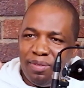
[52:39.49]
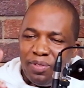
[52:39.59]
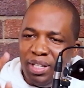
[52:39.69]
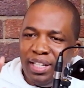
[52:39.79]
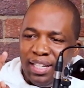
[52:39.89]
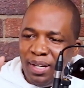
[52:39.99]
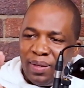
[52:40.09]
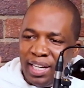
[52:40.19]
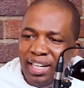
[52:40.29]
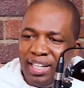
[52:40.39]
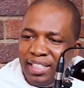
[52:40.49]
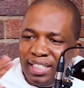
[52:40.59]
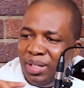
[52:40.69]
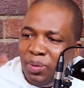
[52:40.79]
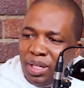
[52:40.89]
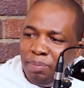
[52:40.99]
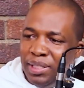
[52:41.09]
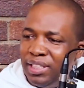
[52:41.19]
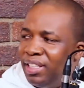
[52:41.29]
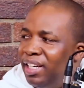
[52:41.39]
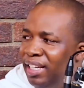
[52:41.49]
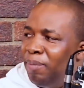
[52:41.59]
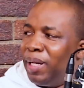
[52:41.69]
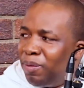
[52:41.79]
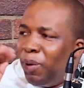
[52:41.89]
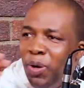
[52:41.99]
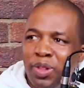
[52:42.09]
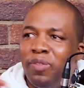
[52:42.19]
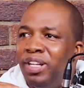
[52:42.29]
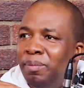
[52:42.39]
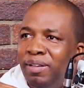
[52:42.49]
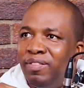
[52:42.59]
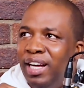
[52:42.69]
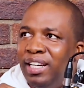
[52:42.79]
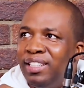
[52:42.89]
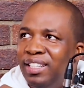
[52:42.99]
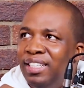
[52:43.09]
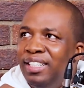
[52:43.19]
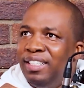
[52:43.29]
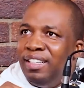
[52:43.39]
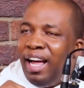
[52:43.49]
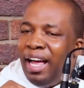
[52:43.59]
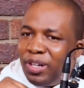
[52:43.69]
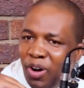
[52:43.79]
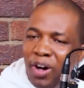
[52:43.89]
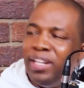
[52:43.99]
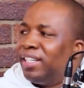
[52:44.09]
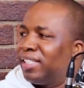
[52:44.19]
Vulindlela and Ngalagata and one beating the other, but both of them have like iconic